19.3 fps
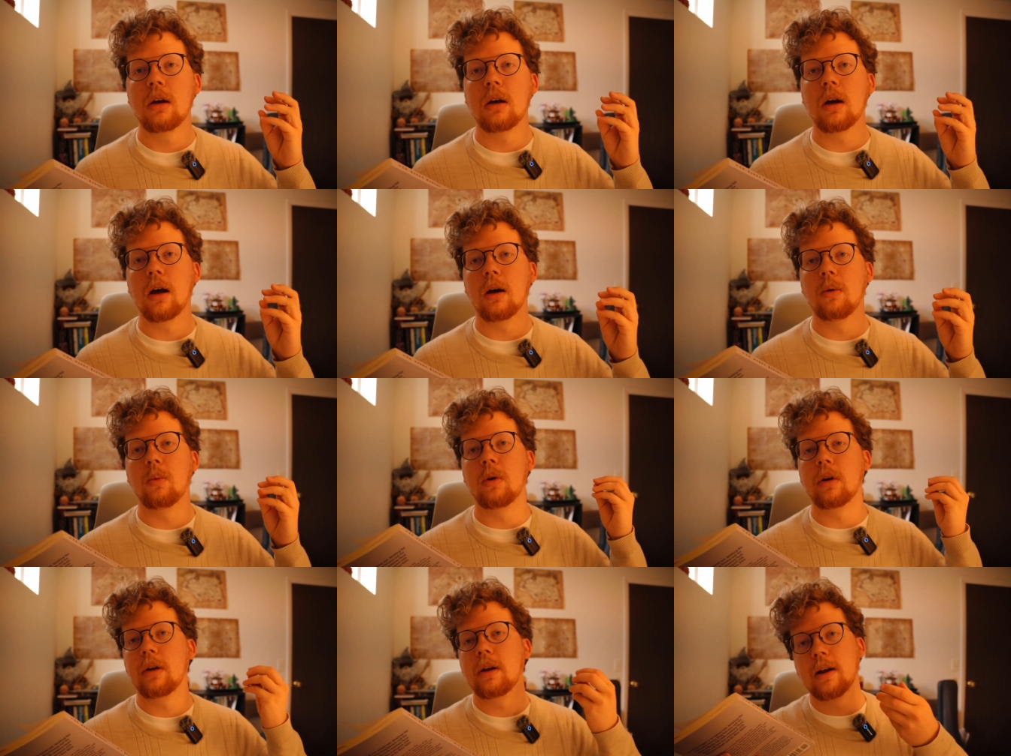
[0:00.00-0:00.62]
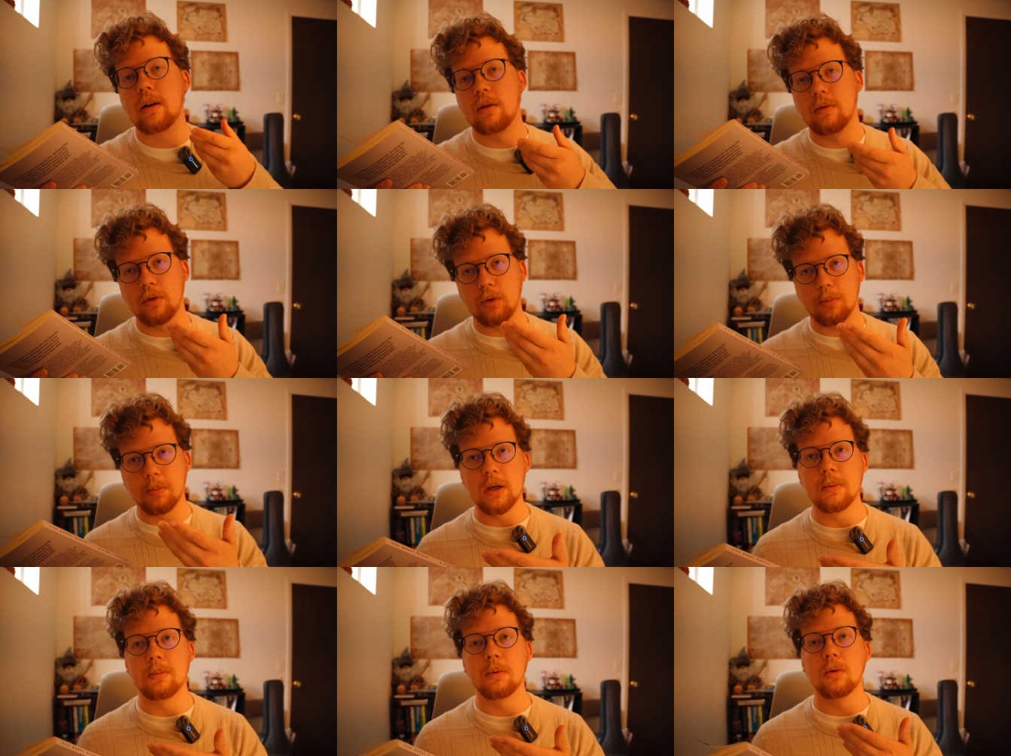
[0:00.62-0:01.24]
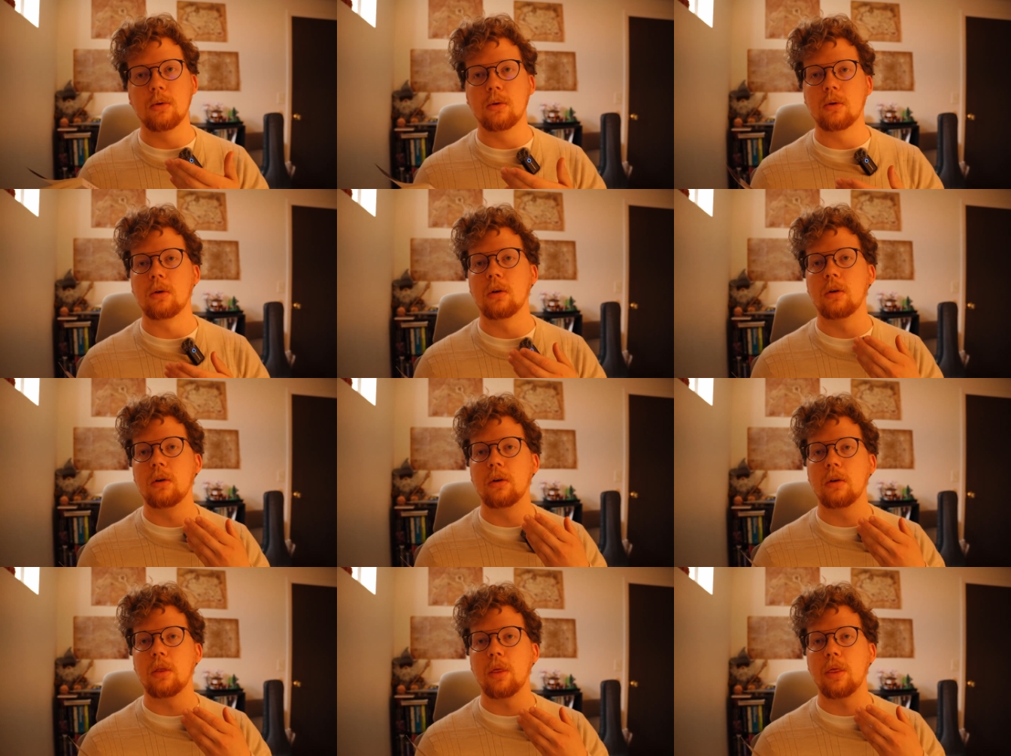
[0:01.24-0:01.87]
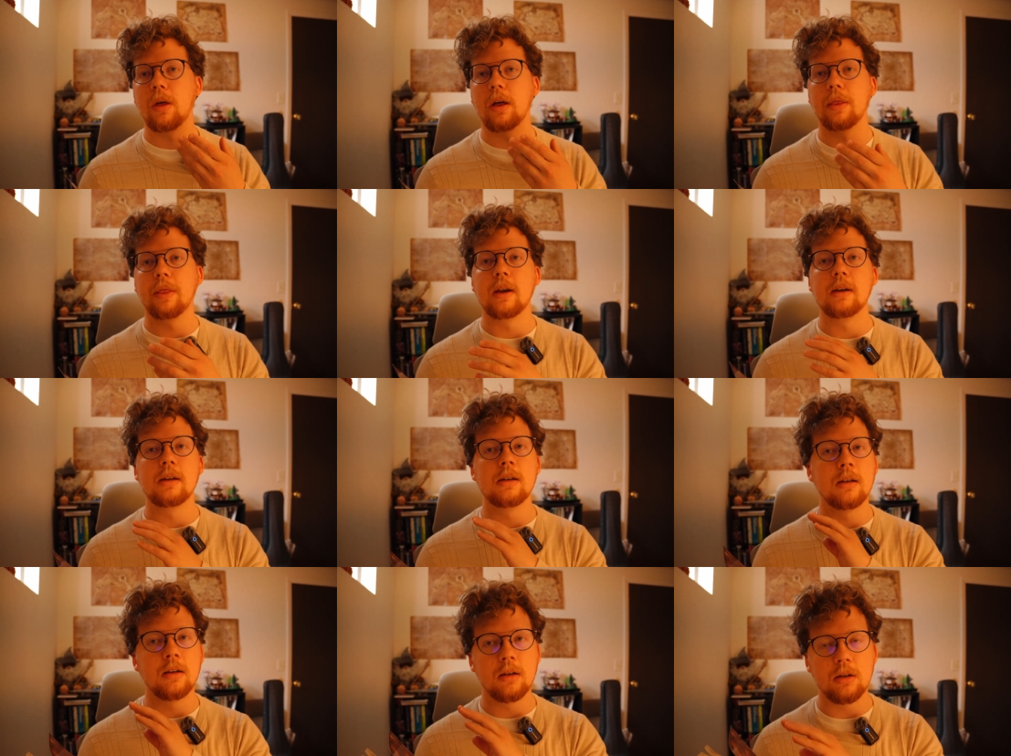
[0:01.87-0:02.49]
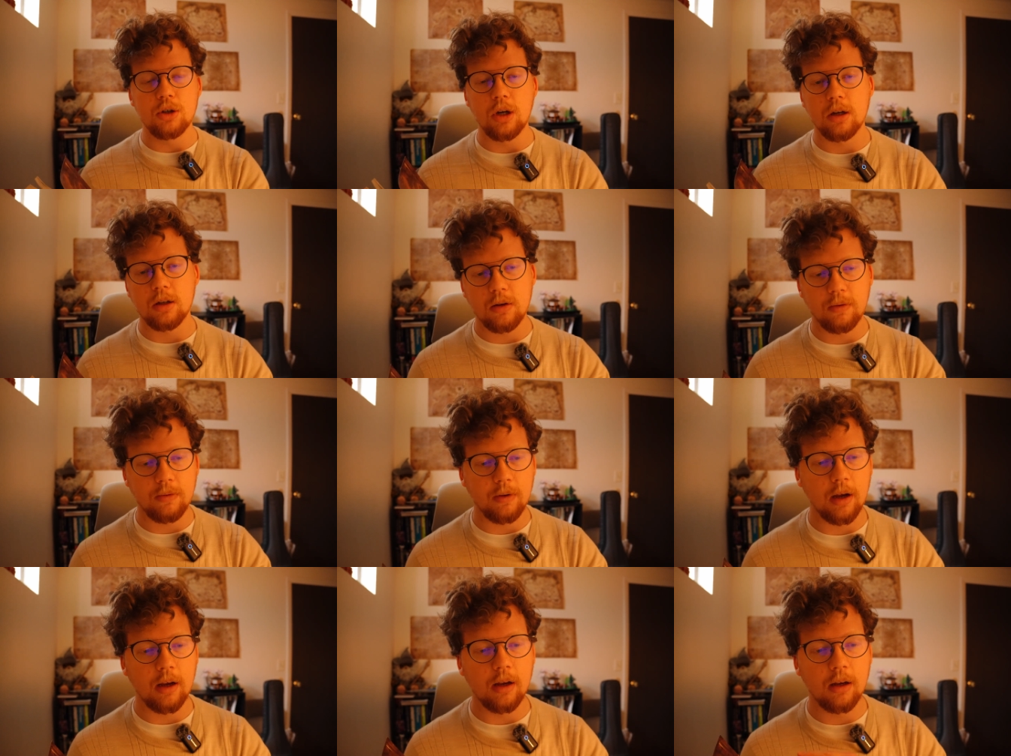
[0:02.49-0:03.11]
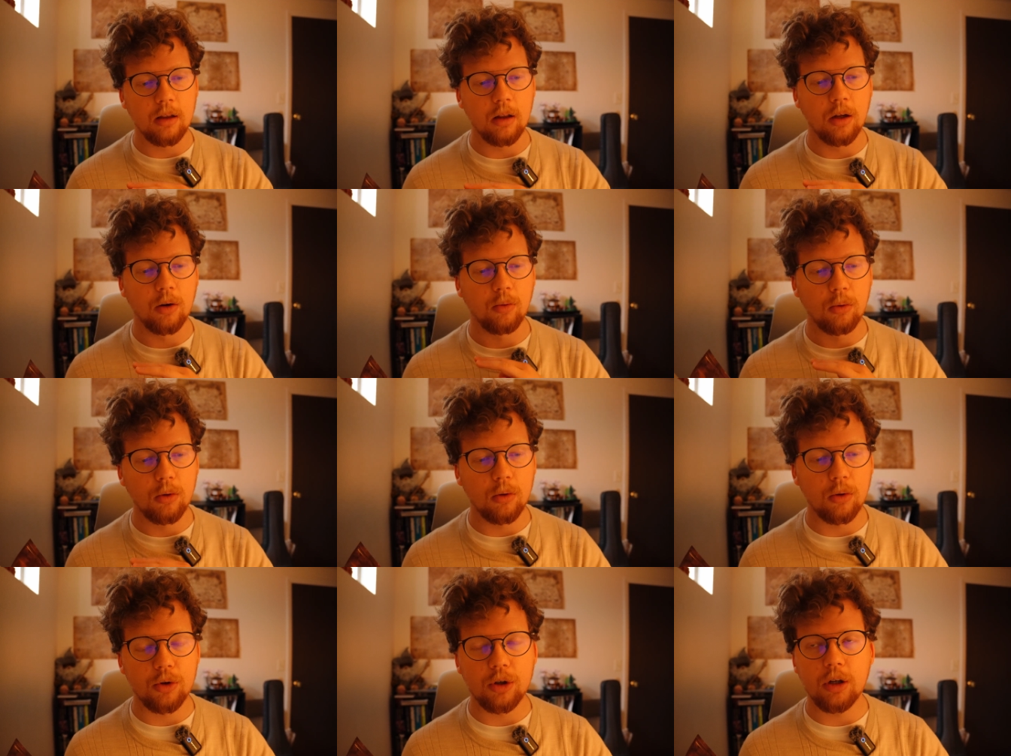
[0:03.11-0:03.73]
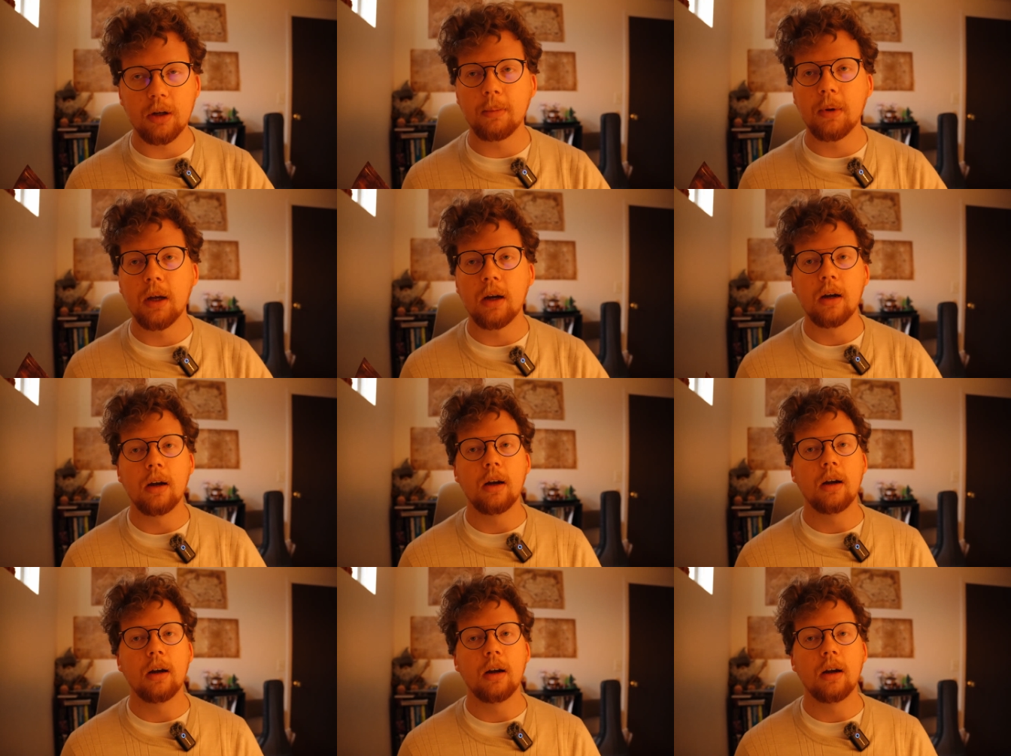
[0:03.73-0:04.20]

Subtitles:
wanted out of their people or thought they needed to justify in their rulership.